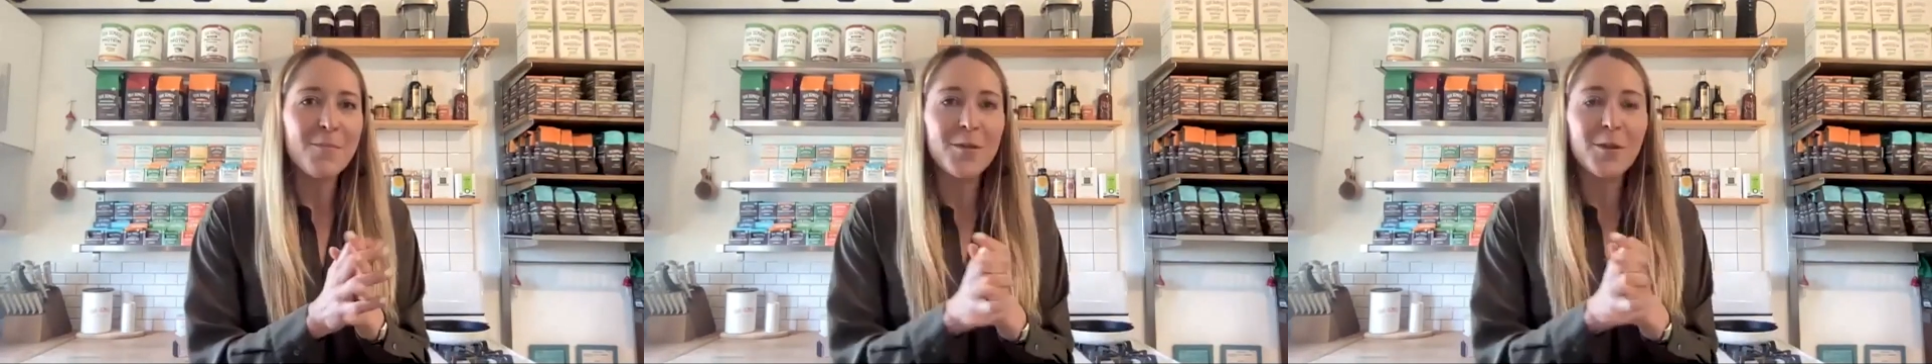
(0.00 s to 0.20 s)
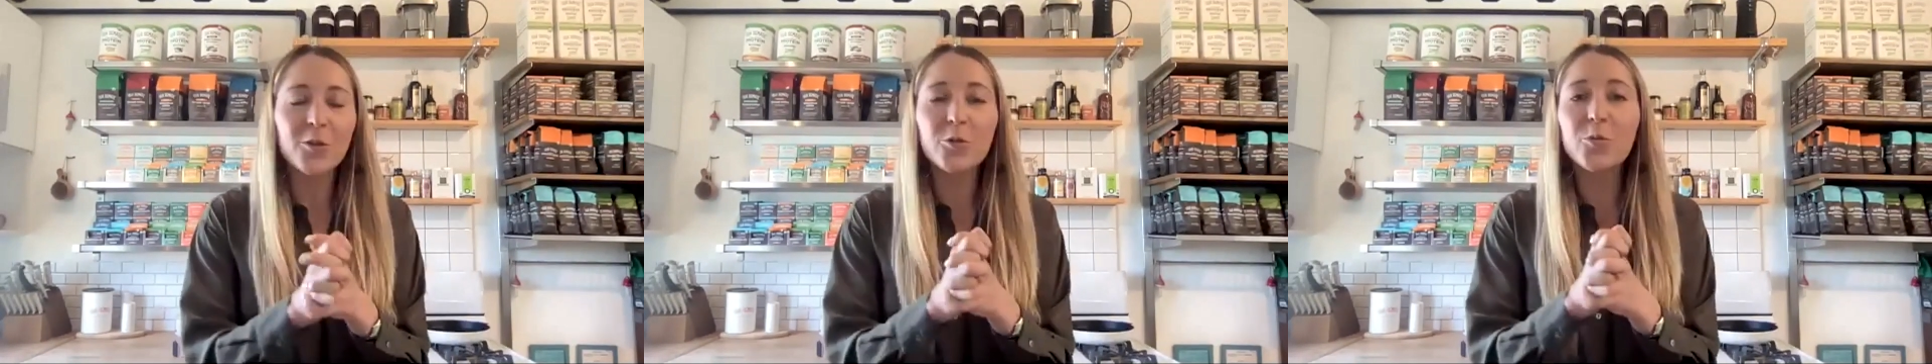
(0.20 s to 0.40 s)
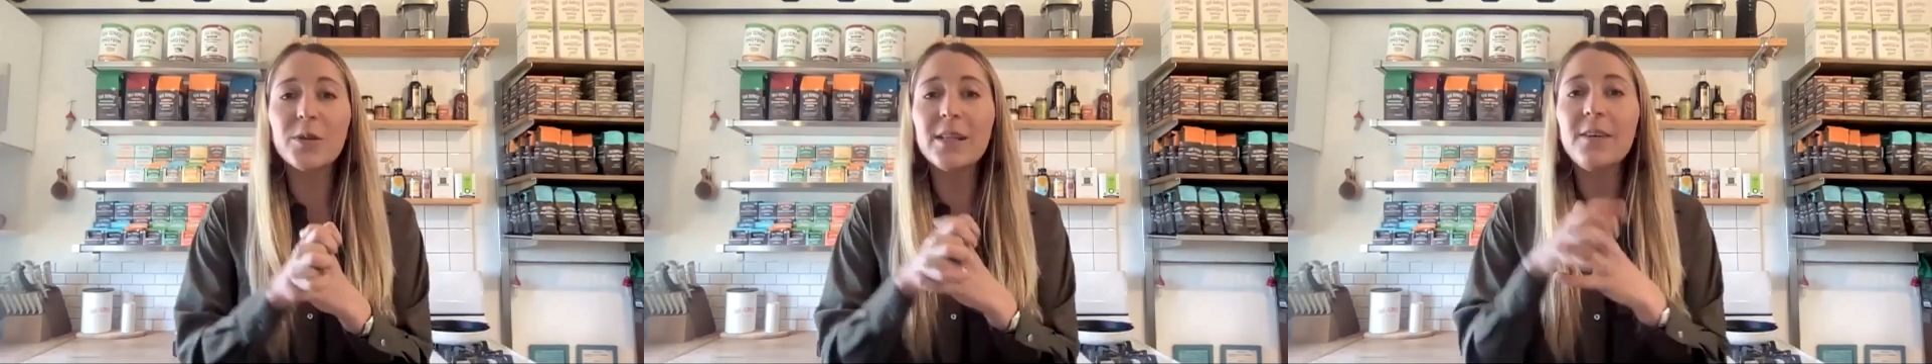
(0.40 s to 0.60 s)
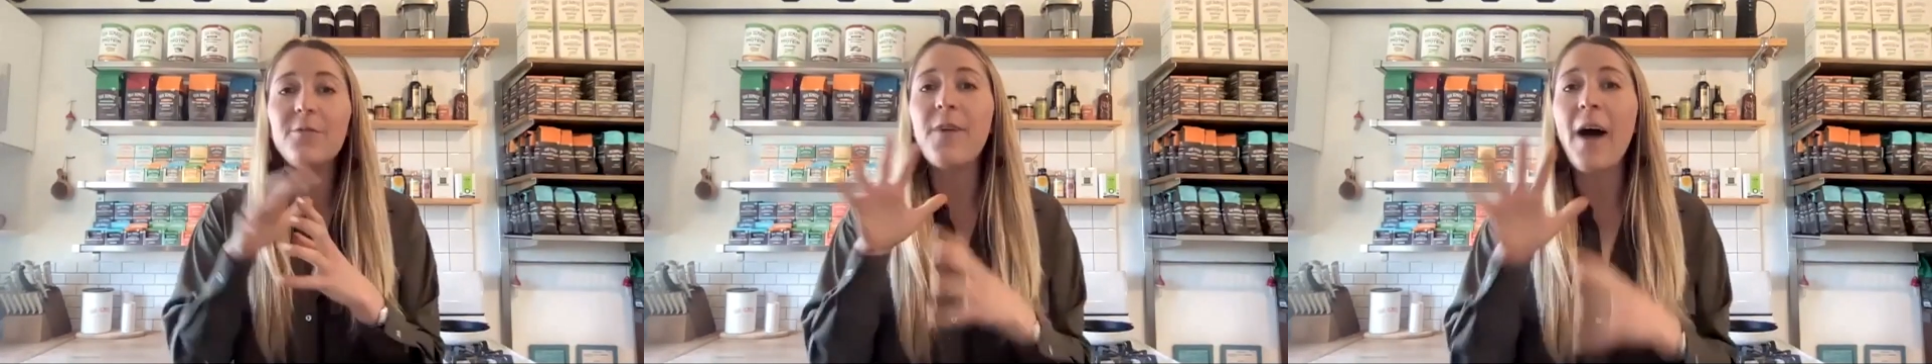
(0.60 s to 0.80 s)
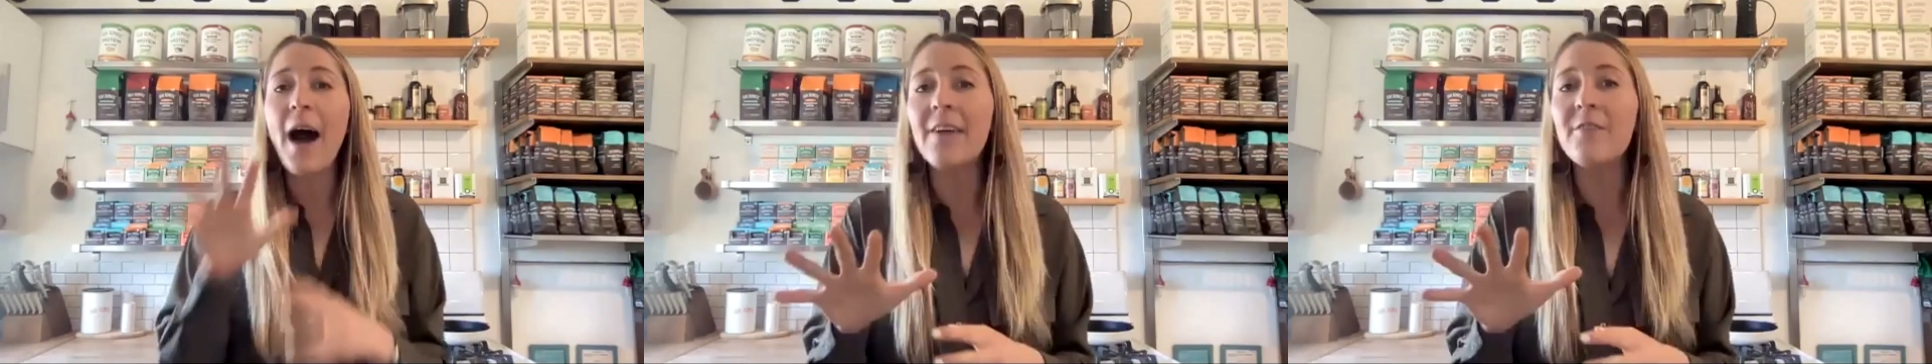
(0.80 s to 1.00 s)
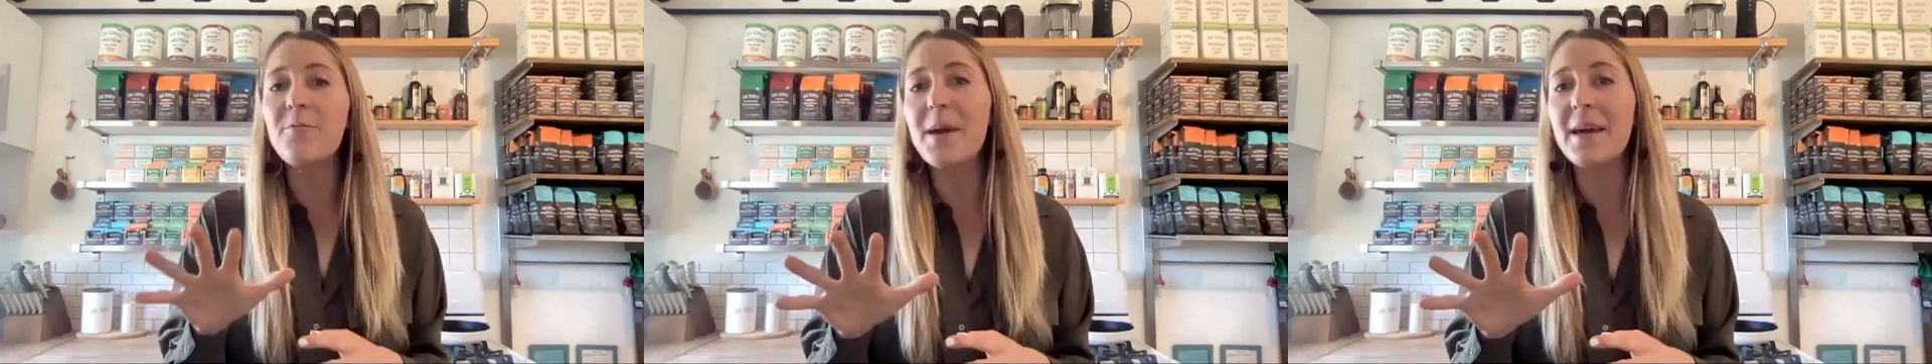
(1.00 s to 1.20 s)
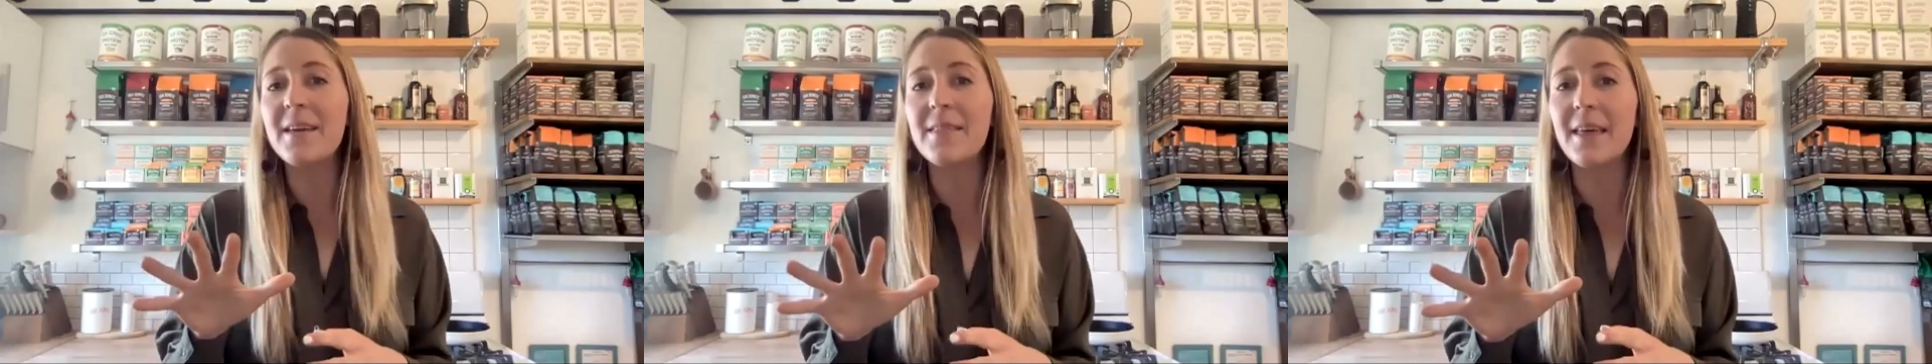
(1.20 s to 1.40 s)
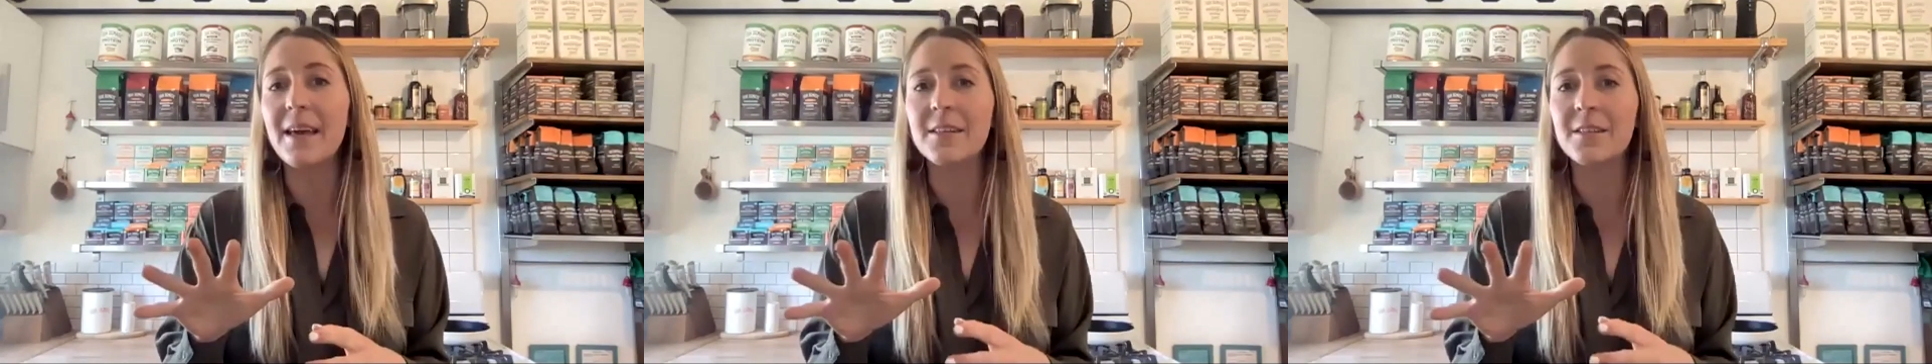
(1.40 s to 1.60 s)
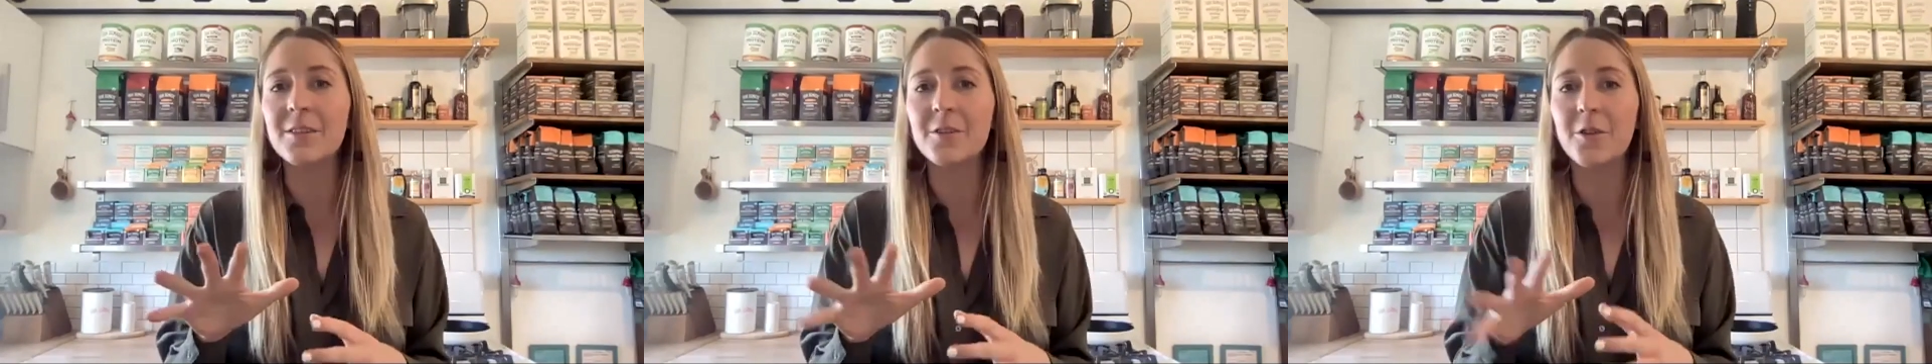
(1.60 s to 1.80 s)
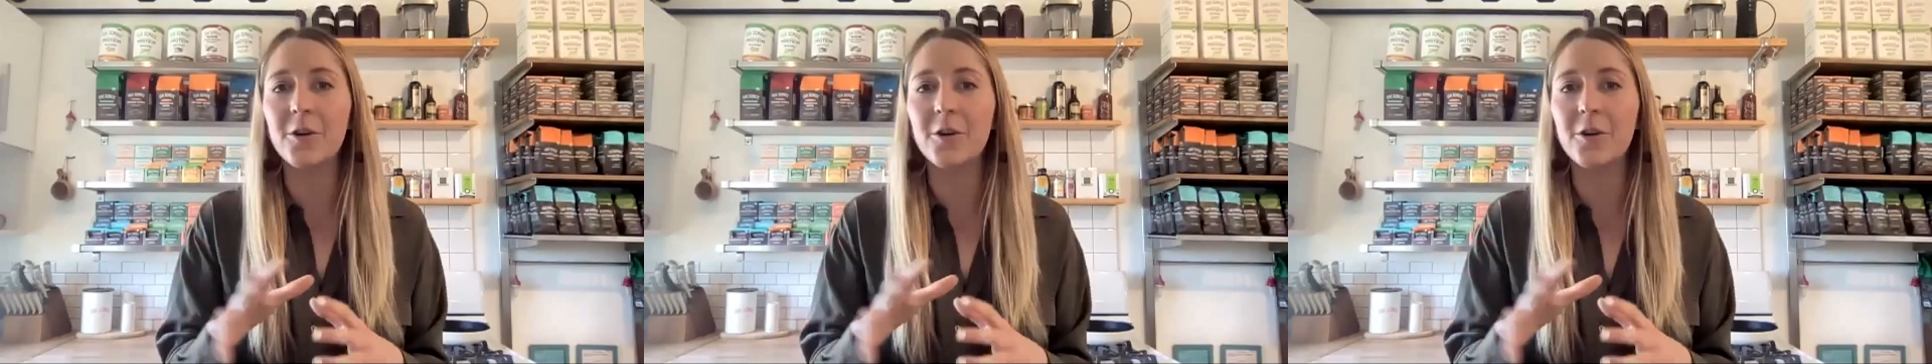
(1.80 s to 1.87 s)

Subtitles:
There's really 5 big things to